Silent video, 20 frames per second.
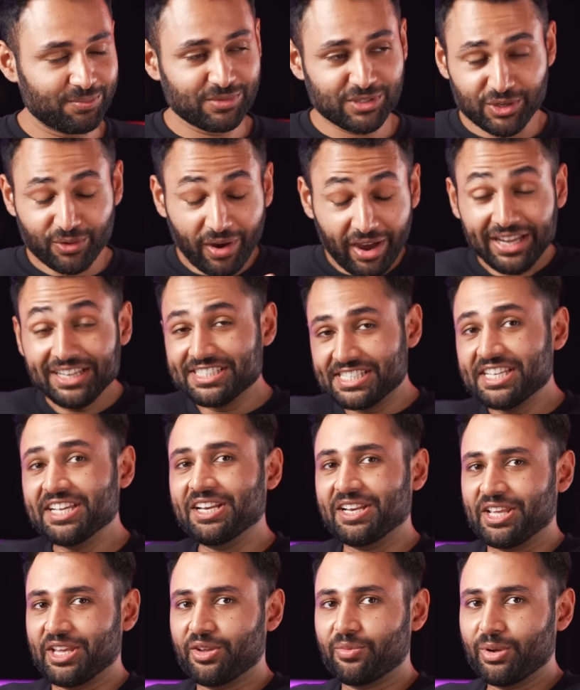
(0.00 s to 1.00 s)
So
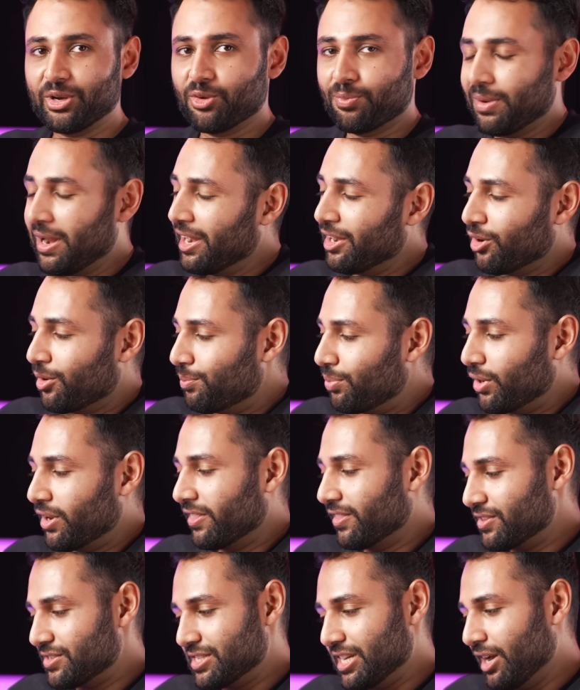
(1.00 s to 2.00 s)
ideally, when you're planning on
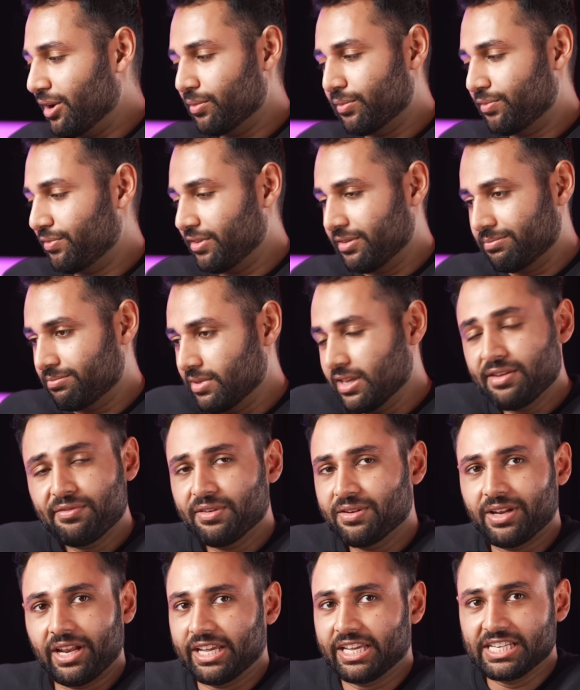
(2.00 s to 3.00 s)
putting this down for
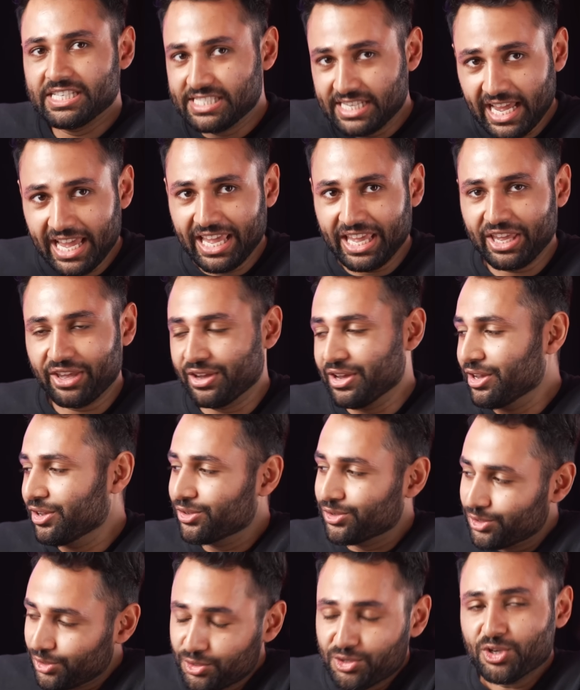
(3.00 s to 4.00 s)
even like a day,
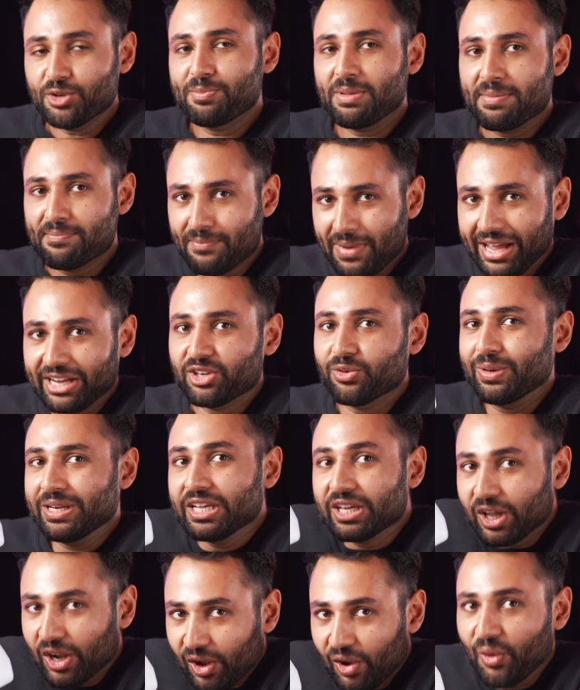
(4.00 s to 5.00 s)
you should be manually
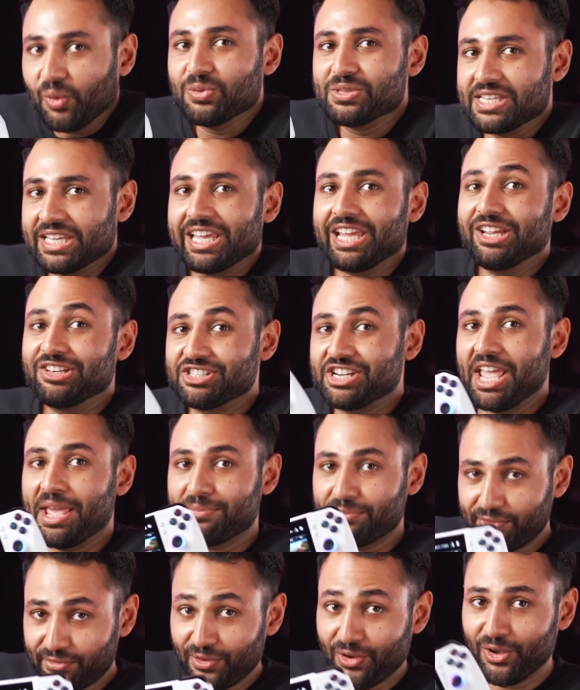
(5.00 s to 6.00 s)
closing each
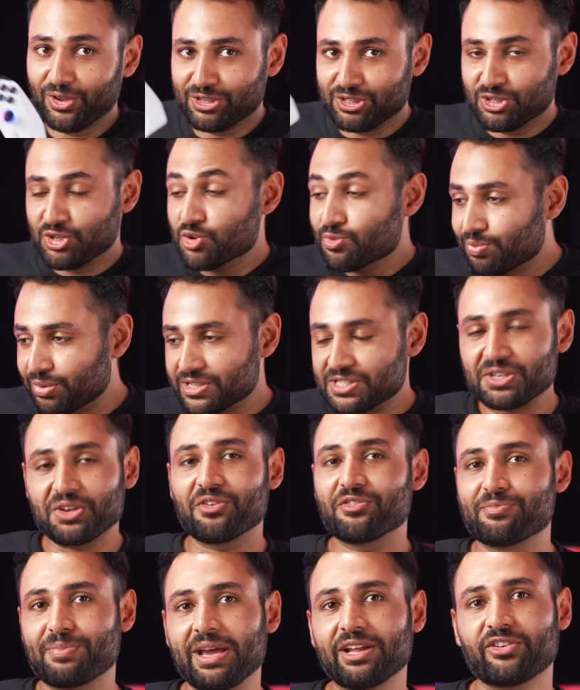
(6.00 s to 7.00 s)
game first to
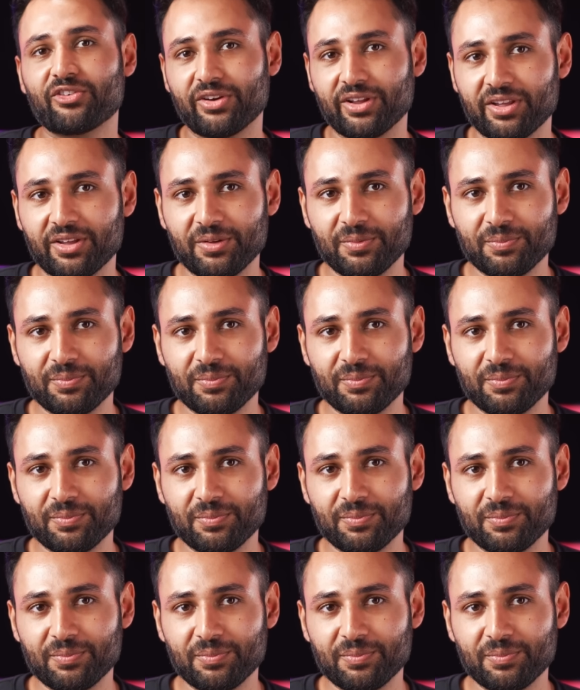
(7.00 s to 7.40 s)
preserve battery,